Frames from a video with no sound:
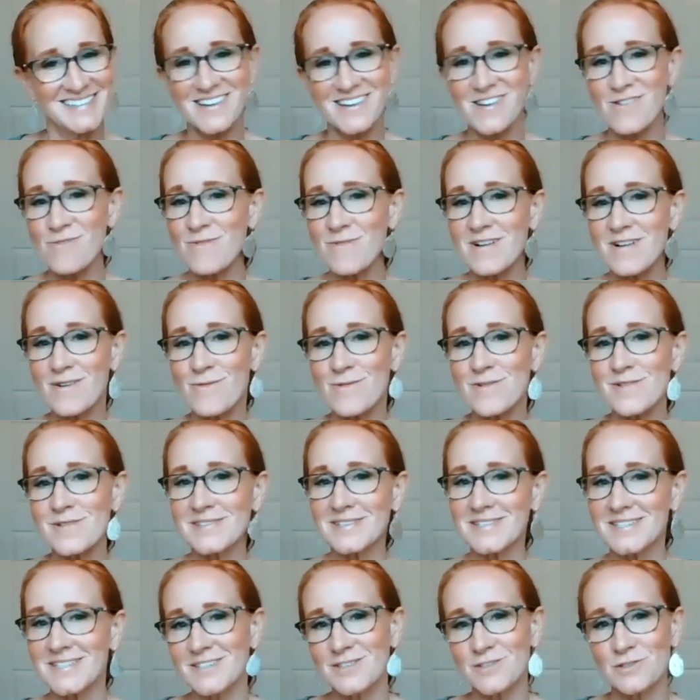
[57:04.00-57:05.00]
You know what
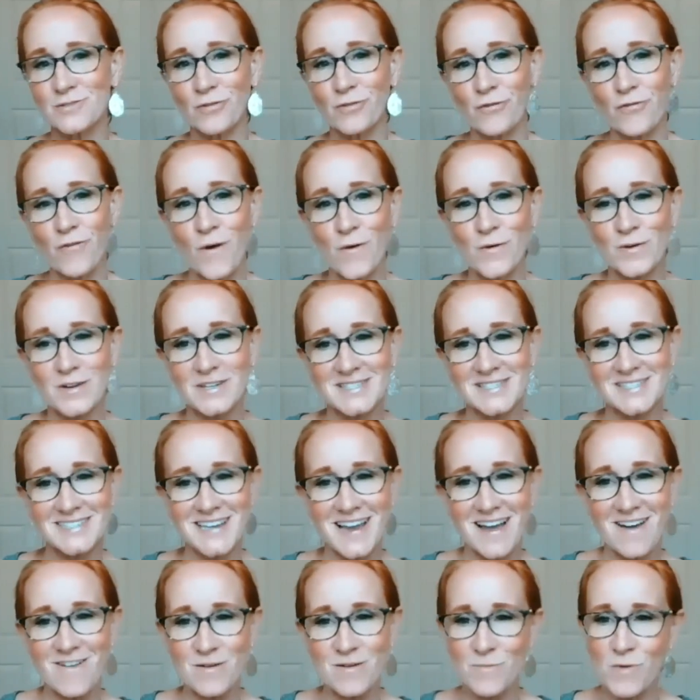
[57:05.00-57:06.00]
oils to use for focus
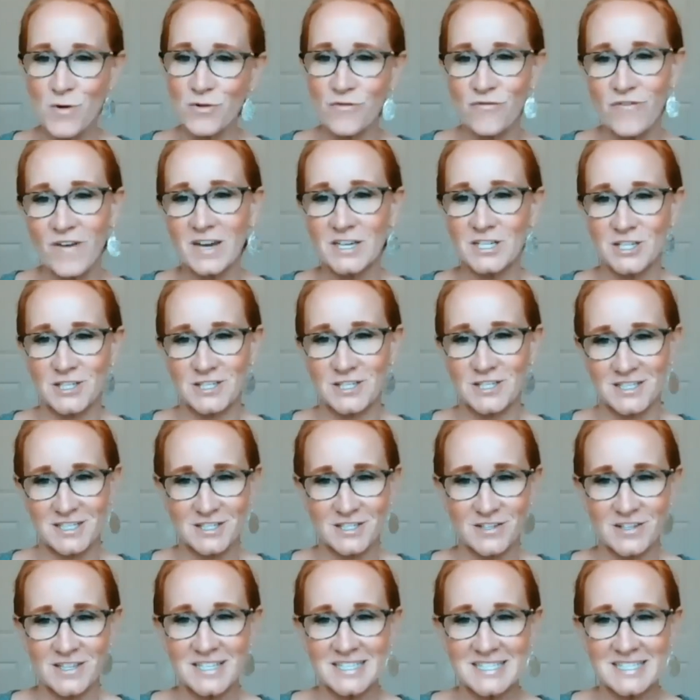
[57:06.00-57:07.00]
now and motivation.
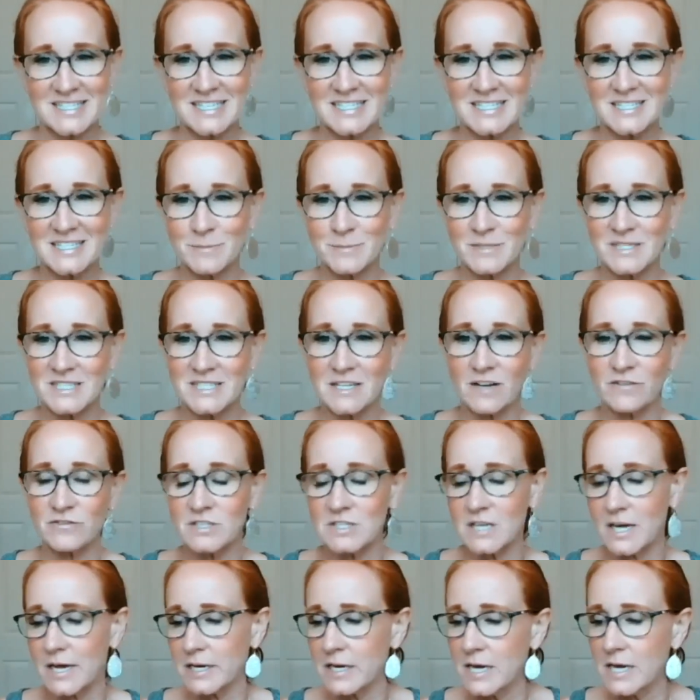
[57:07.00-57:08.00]
So let's get some
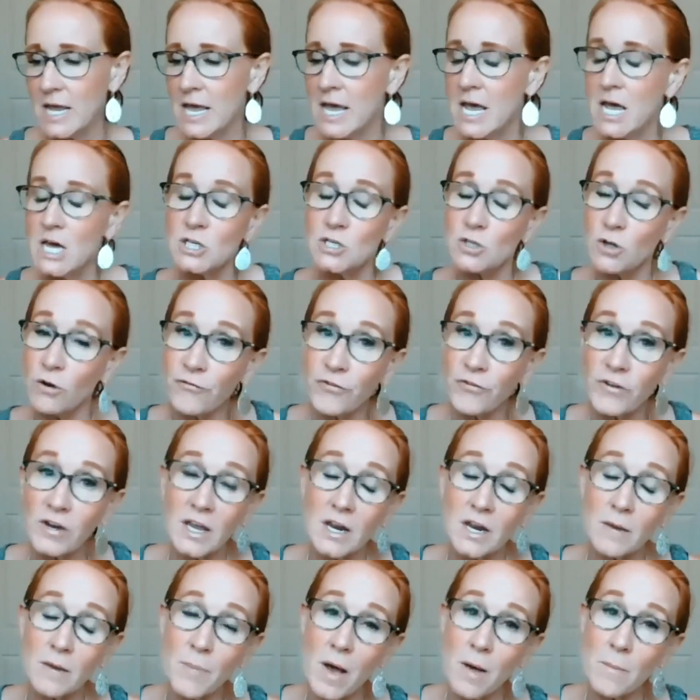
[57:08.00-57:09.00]
stuff done. Don't
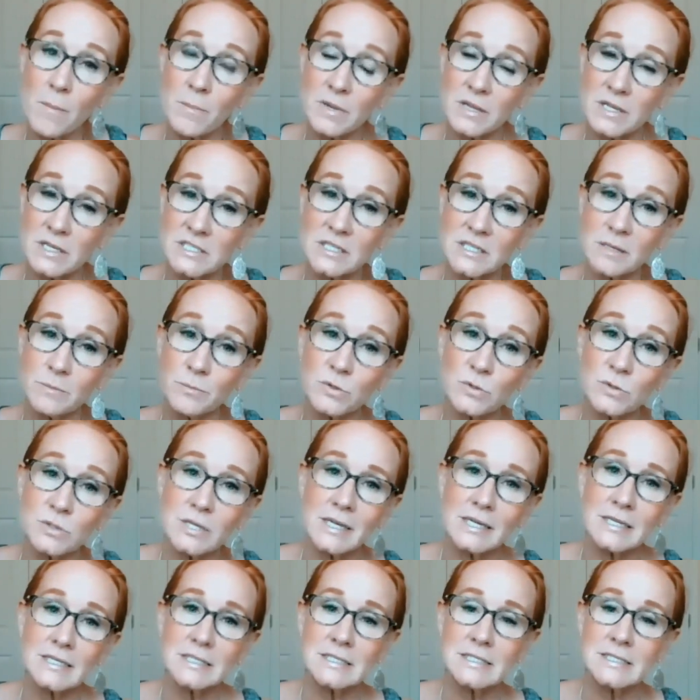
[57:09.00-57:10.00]
forget about Melissa and Blue
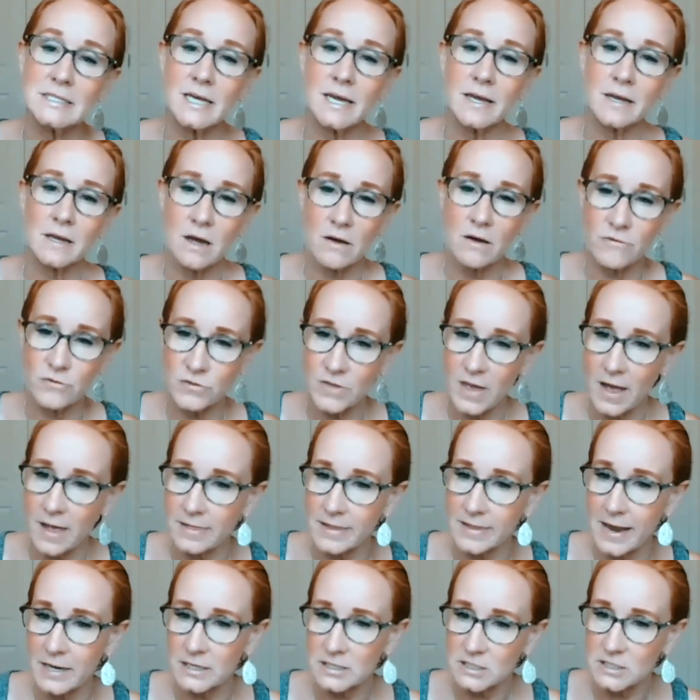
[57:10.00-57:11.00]
Tansy. I covered
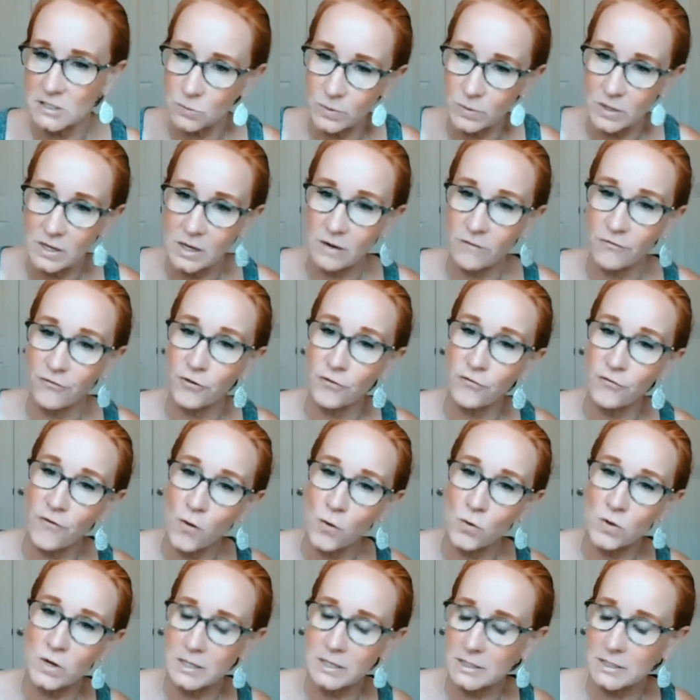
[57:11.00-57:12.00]
that last week for
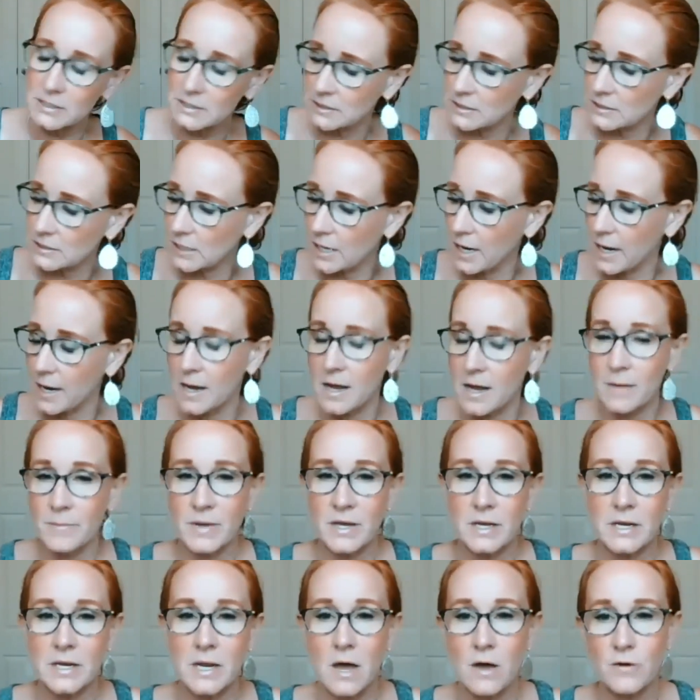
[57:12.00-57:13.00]
focus
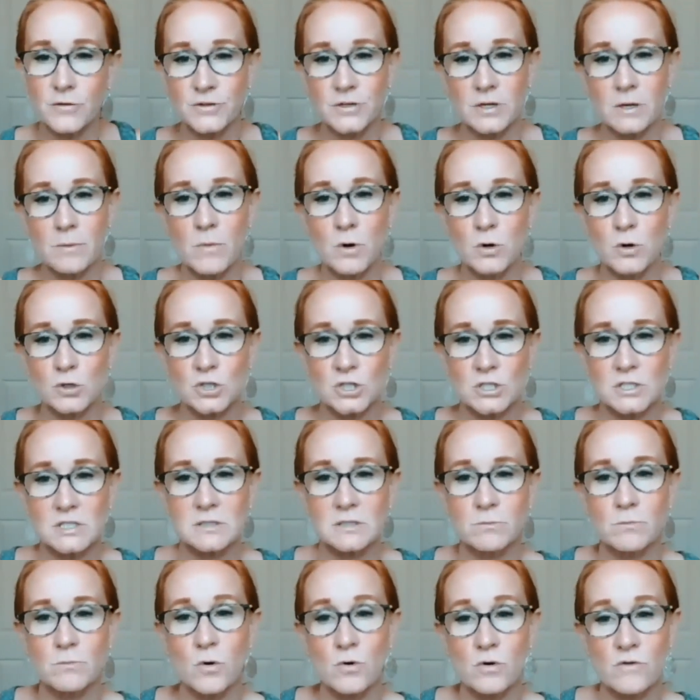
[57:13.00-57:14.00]
um, and healthy
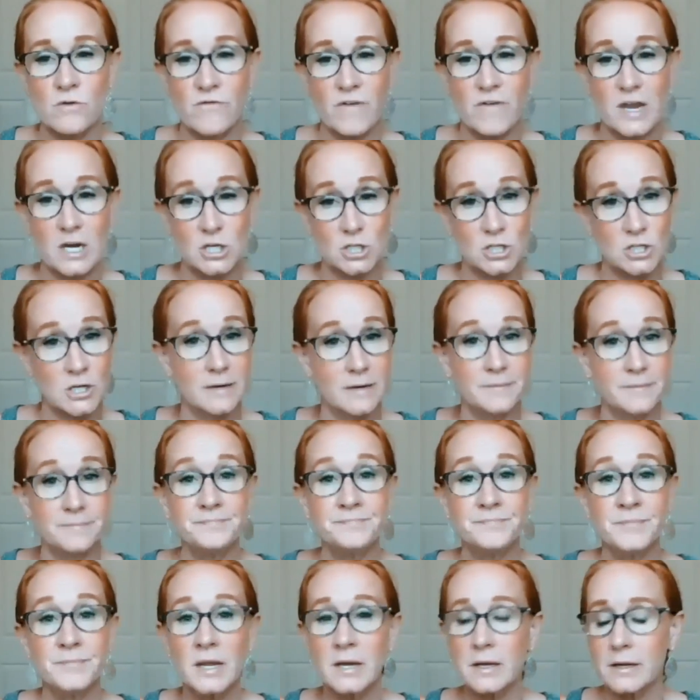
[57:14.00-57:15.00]
emotions and
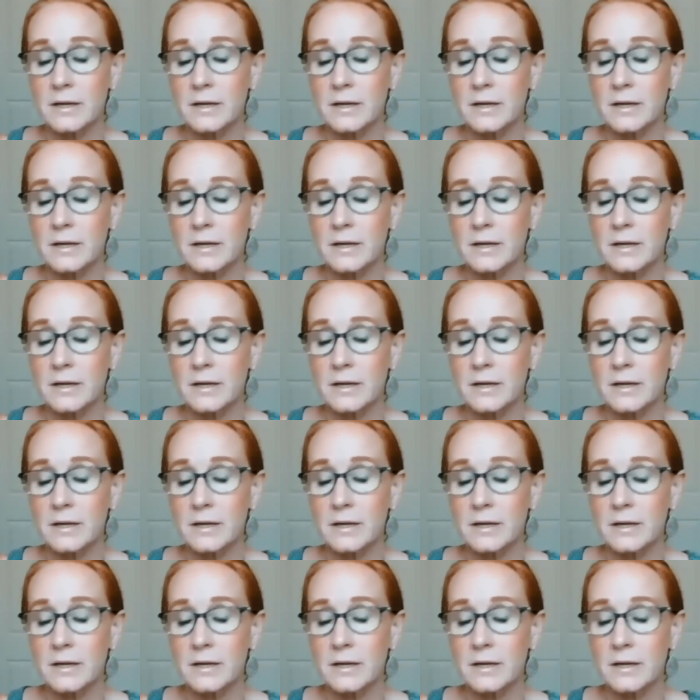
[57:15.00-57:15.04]
motivation.